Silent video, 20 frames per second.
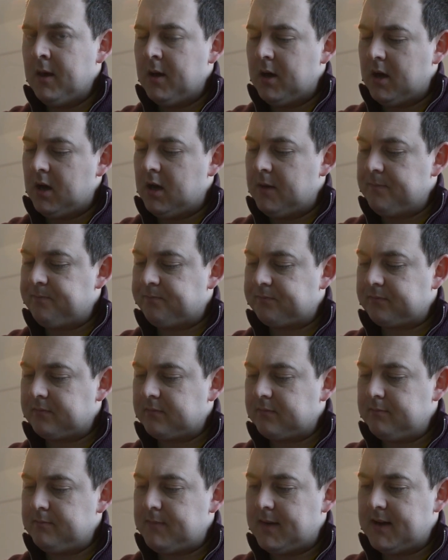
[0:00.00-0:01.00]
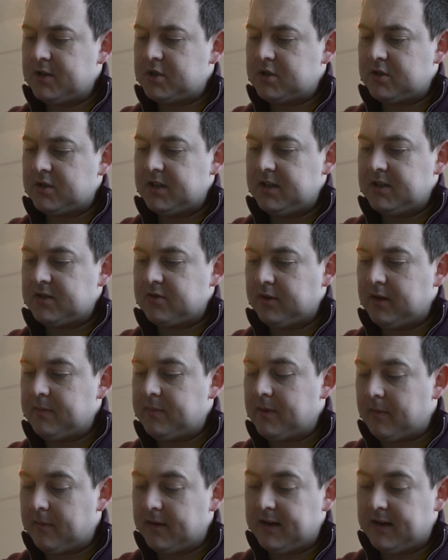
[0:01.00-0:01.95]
Managed to see this on eBay.